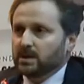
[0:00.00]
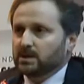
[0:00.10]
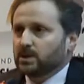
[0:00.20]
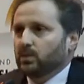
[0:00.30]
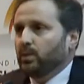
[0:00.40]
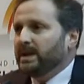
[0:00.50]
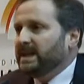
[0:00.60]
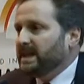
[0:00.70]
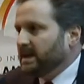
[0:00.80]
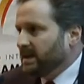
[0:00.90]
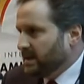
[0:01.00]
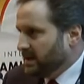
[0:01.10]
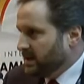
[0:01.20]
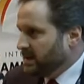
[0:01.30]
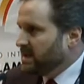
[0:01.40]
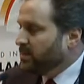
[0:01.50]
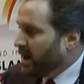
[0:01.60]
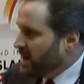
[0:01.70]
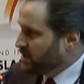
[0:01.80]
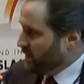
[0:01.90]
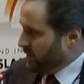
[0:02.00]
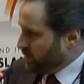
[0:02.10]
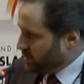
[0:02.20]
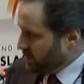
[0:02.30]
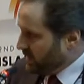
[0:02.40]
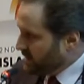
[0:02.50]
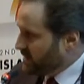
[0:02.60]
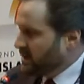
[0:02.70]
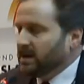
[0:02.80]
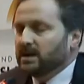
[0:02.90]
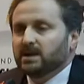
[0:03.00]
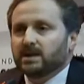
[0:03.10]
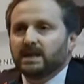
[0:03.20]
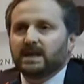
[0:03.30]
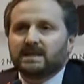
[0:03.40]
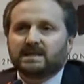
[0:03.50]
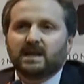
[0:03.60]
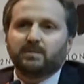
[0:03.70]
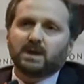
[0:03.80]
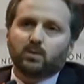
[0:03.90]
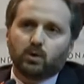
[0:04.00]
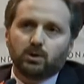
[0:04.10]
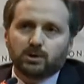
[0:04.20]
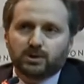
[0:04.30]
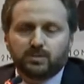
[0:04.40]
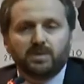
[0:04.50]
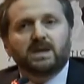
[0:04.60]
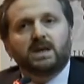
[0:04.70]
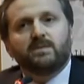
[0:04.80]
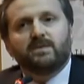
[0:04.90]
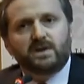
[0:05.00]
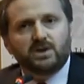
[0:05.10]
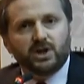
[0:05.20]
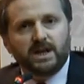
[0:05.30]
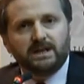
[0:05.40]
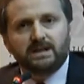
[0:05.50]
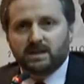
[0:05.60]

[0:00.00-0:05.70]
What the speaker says: So with the demise of Ottomans, the Islamic world became fragile,